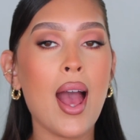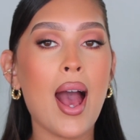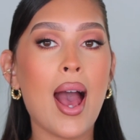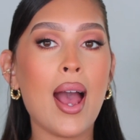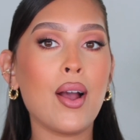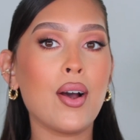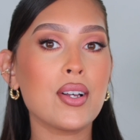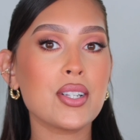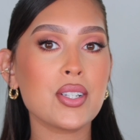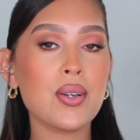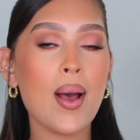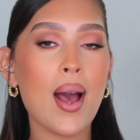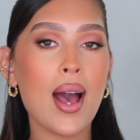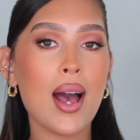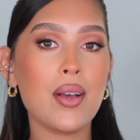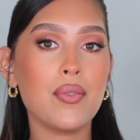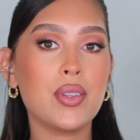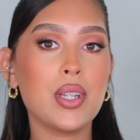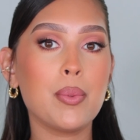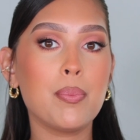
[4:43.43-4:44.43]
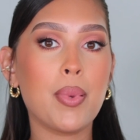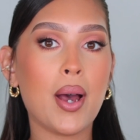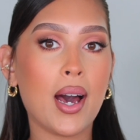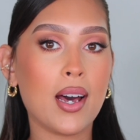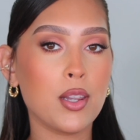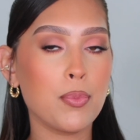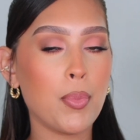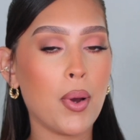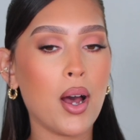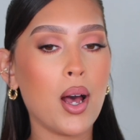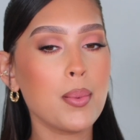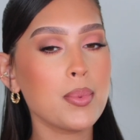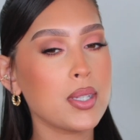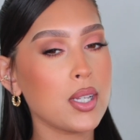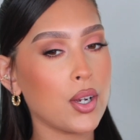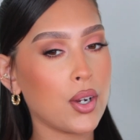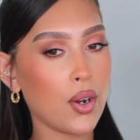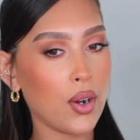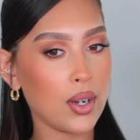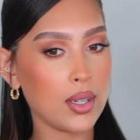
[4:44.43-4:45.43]
I also have the bath bombs.
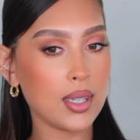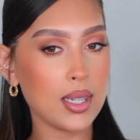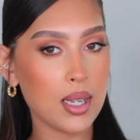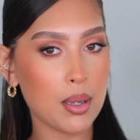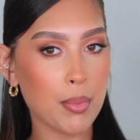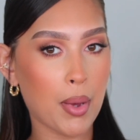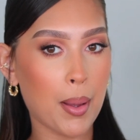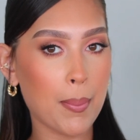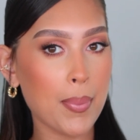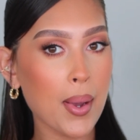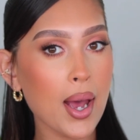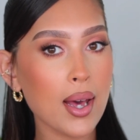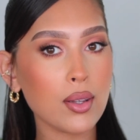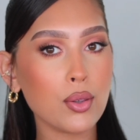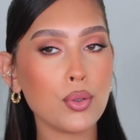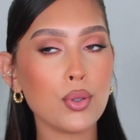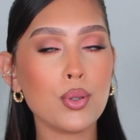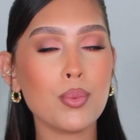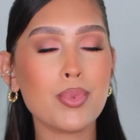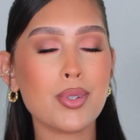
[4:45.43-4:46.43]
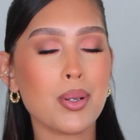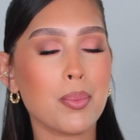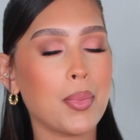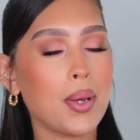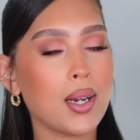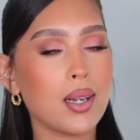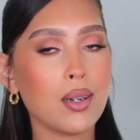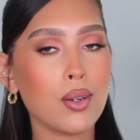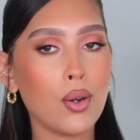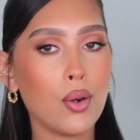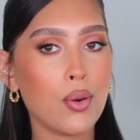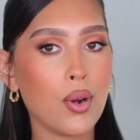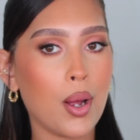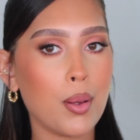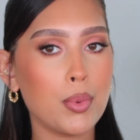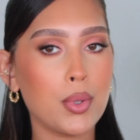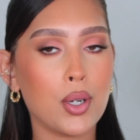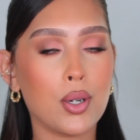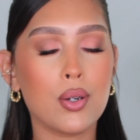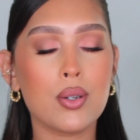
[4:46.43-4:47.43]
They're currently in my bathroom, so I'm not gonna go
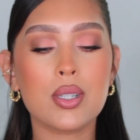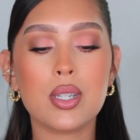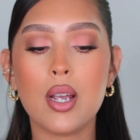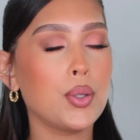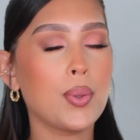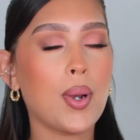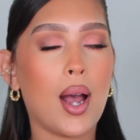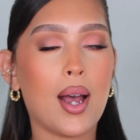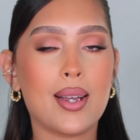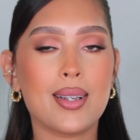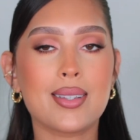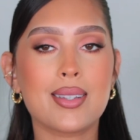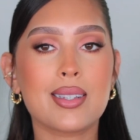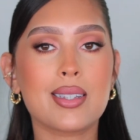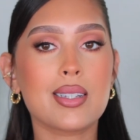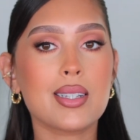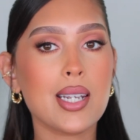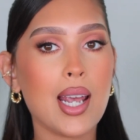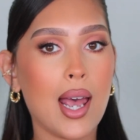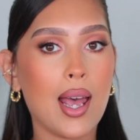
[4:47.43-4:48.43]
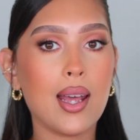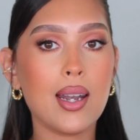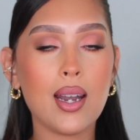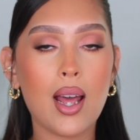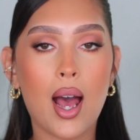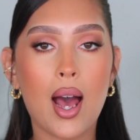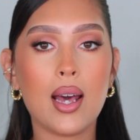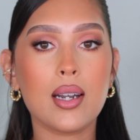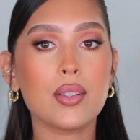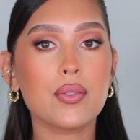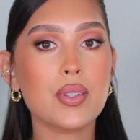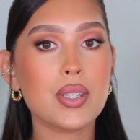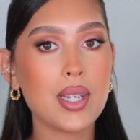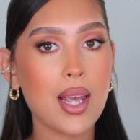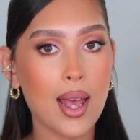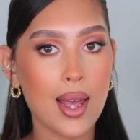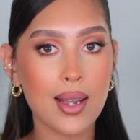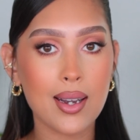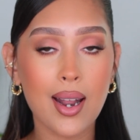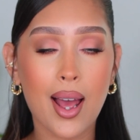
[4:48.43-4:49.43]
grab those. You guys, 10 out of
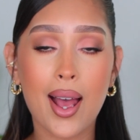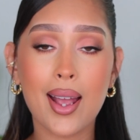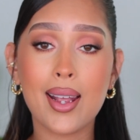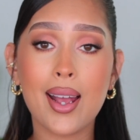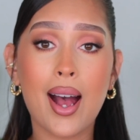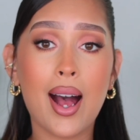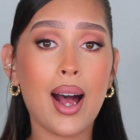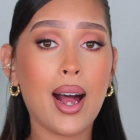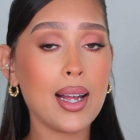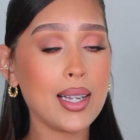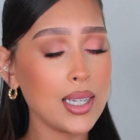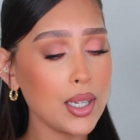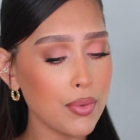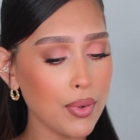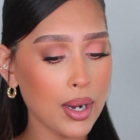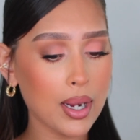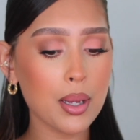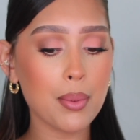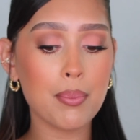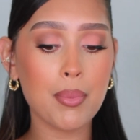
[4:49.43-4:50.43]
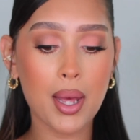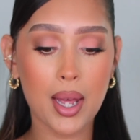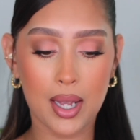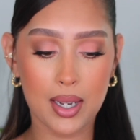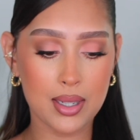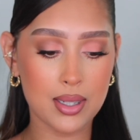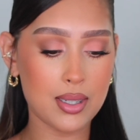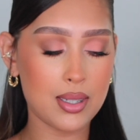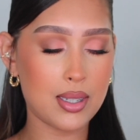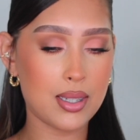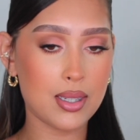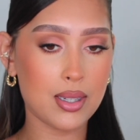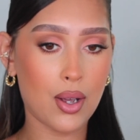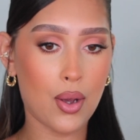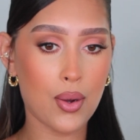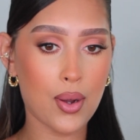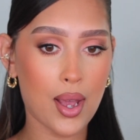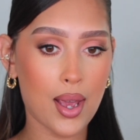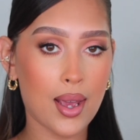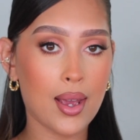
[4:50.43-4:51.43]
10, I highly recommend,
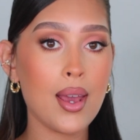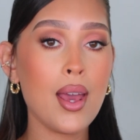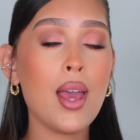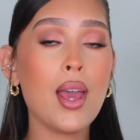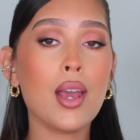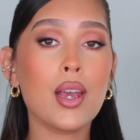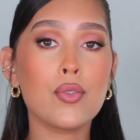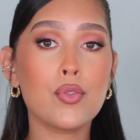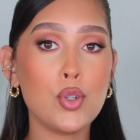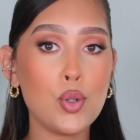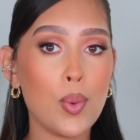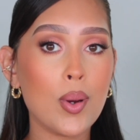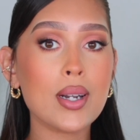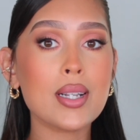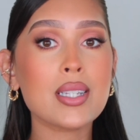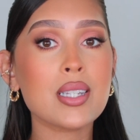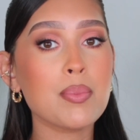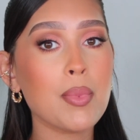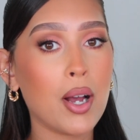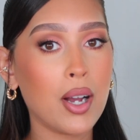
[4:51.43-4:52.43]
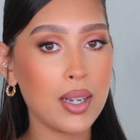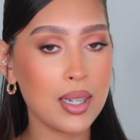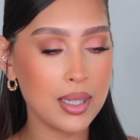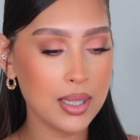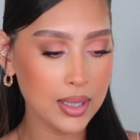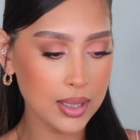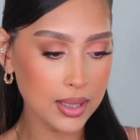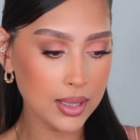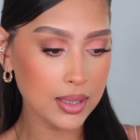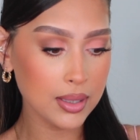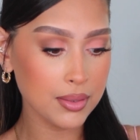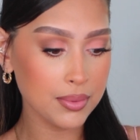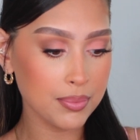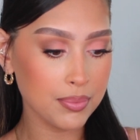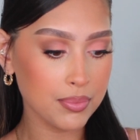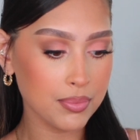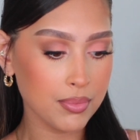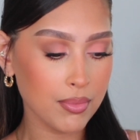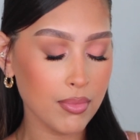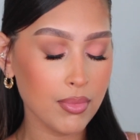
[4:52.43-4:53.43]
okay? If you wanna smell good,
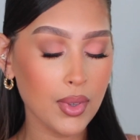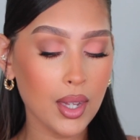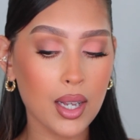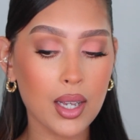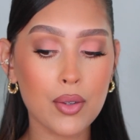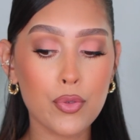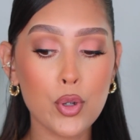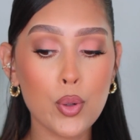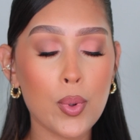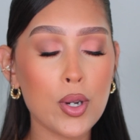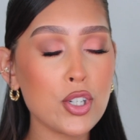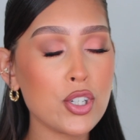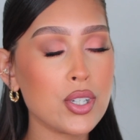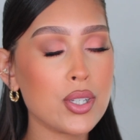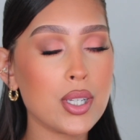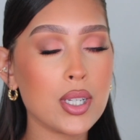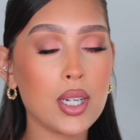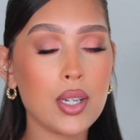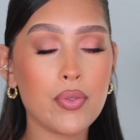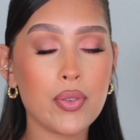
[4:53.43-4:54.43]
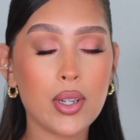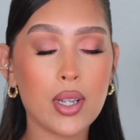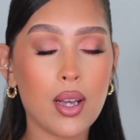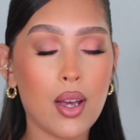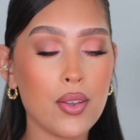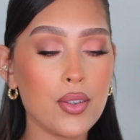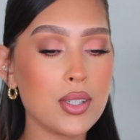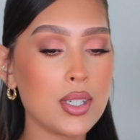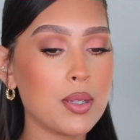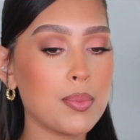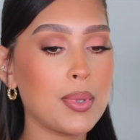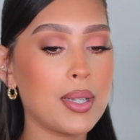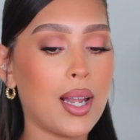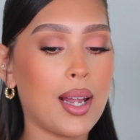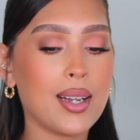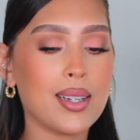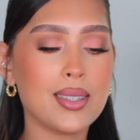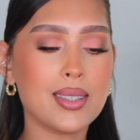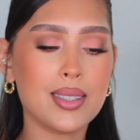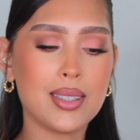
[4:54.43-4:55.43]
if you want your significant other to be
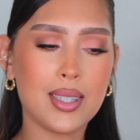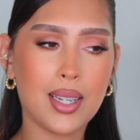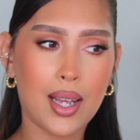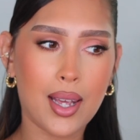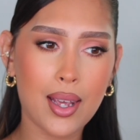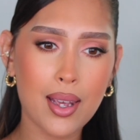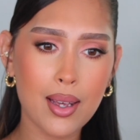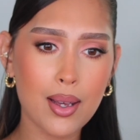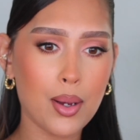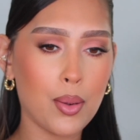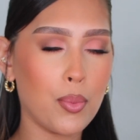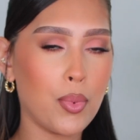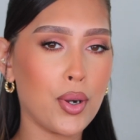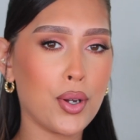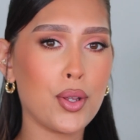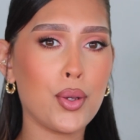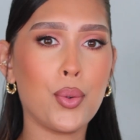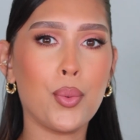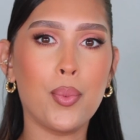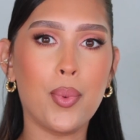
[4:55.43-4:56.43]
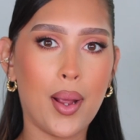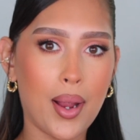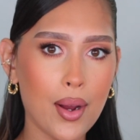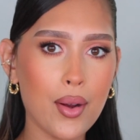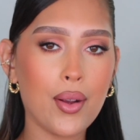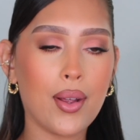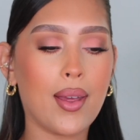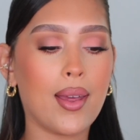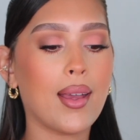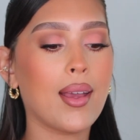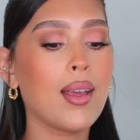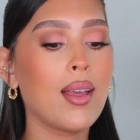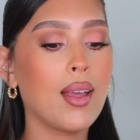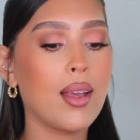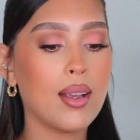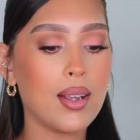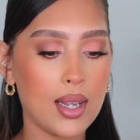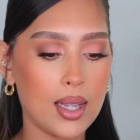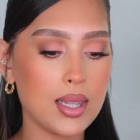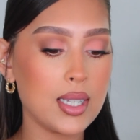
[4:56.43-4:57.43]
like, damn, what are you wearing?
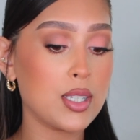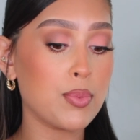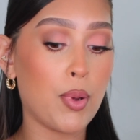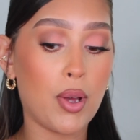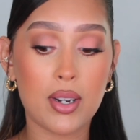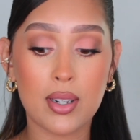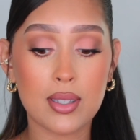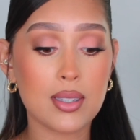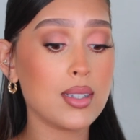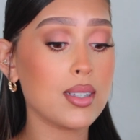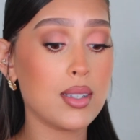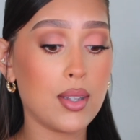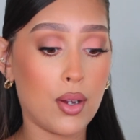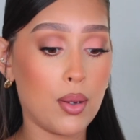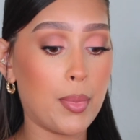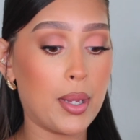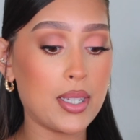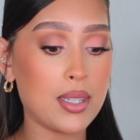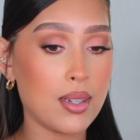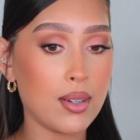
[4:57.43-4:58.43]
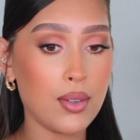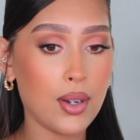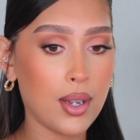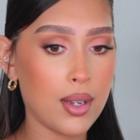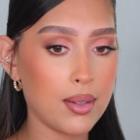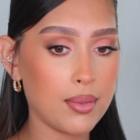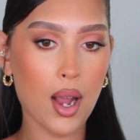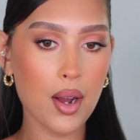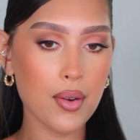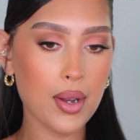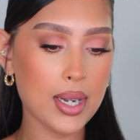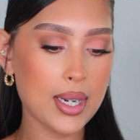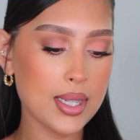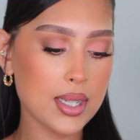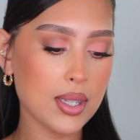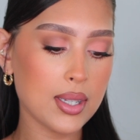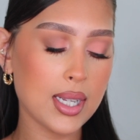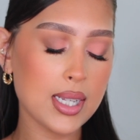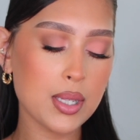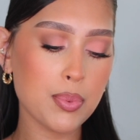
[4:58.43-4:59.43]
Get these products because they're amazing, okay? Alrighty,
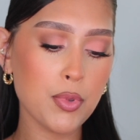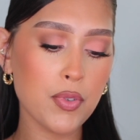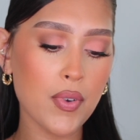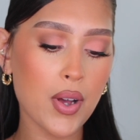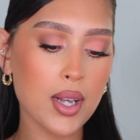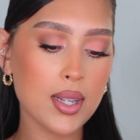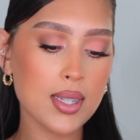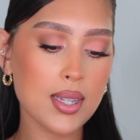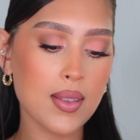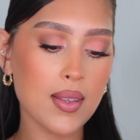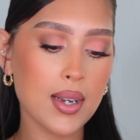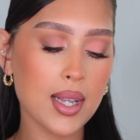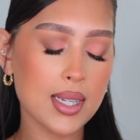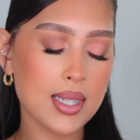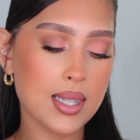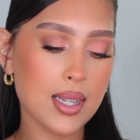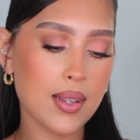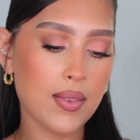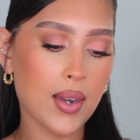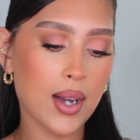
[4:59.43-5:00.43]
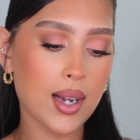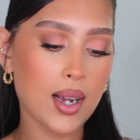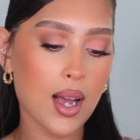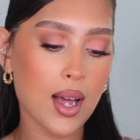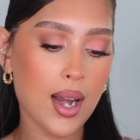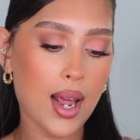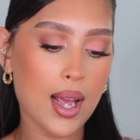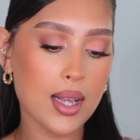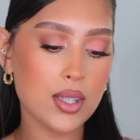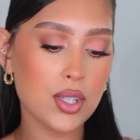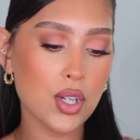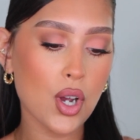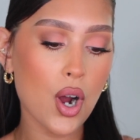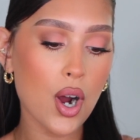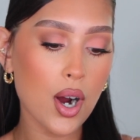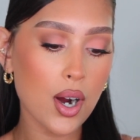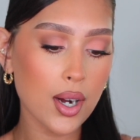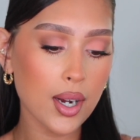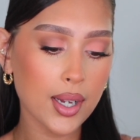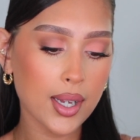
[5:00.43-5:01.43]
so let's move on to the next thing that I got at
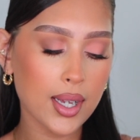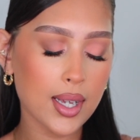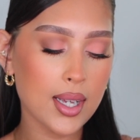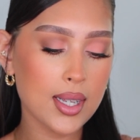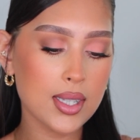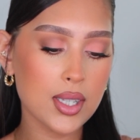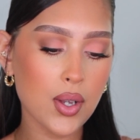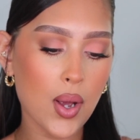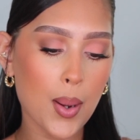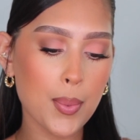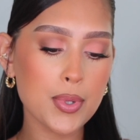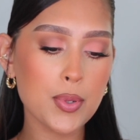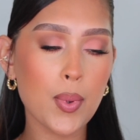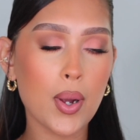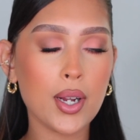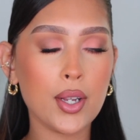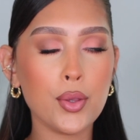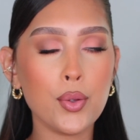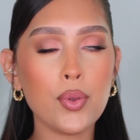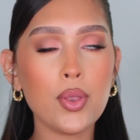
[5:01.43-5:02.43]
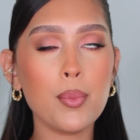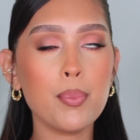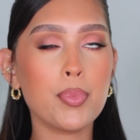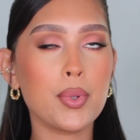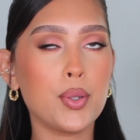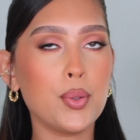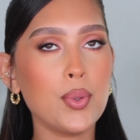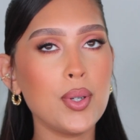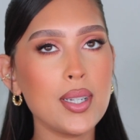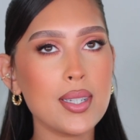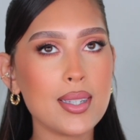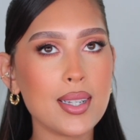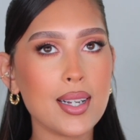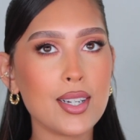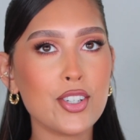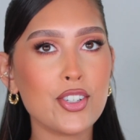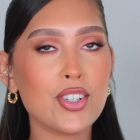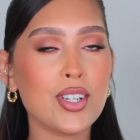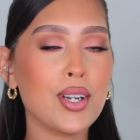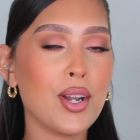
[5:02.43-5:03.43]
Target. So I was walking through the beauty
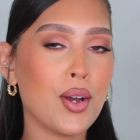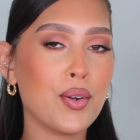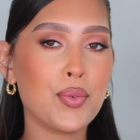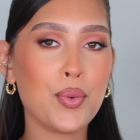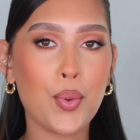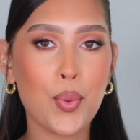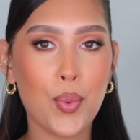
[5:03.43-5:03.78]
section, of